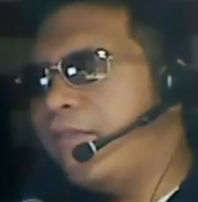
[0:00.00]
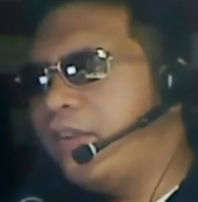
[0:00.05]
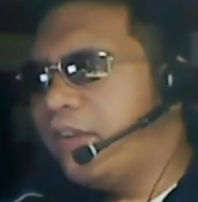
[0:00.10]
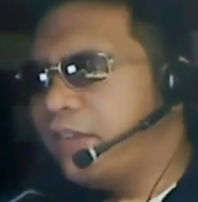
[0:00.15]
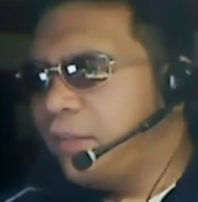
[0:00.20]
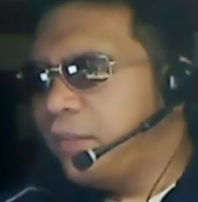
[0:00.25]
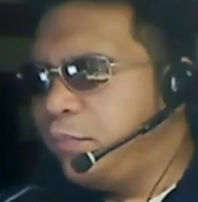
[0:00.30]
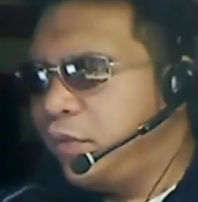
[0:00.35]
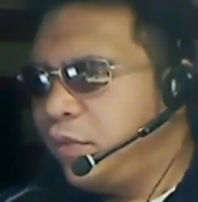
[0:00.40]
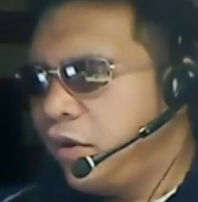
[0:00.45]
chance
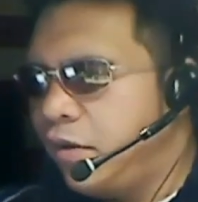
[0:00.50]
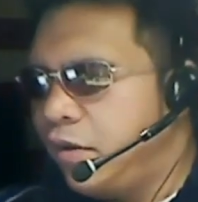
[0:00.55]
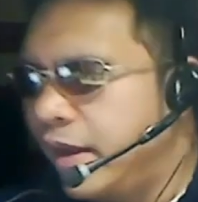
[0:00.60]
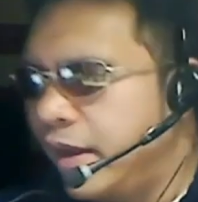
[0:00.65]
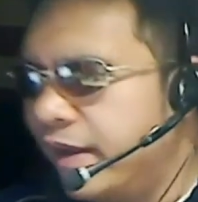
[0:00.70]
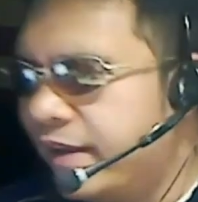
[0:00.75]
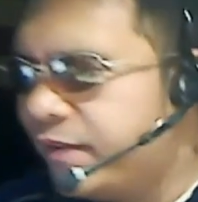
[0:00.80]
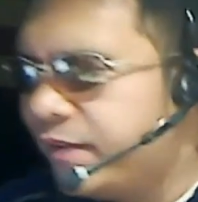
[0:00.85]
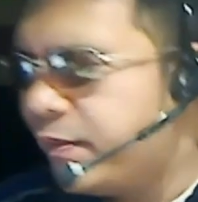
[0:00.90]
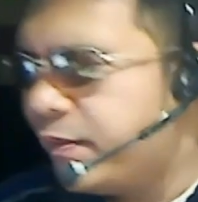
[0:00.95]
to put it on my
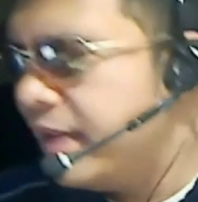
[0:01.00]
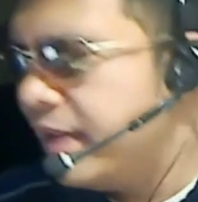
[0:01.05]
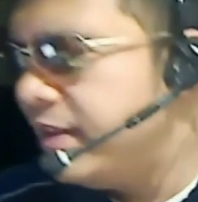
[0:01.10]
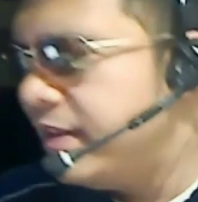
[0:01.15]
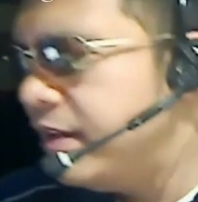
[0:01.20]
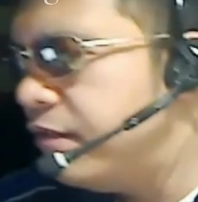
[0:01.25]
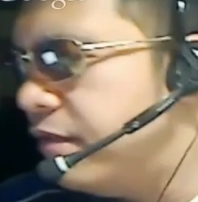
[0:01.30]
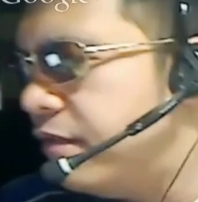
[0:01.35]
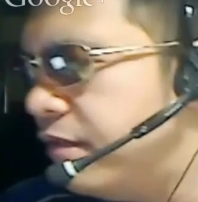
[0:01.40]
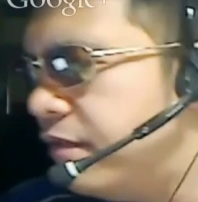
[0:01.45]
list, but I
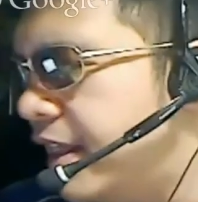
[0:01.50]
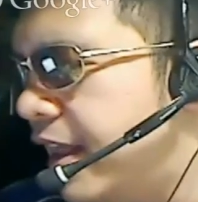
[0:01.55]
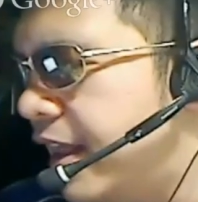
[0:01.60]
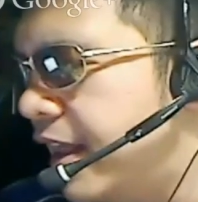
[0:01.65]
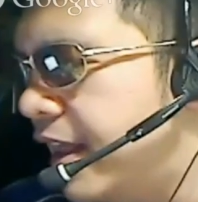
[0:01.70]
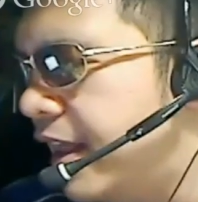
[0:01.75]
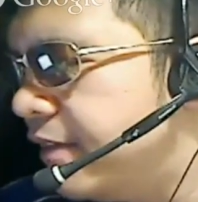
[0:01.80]
did read that.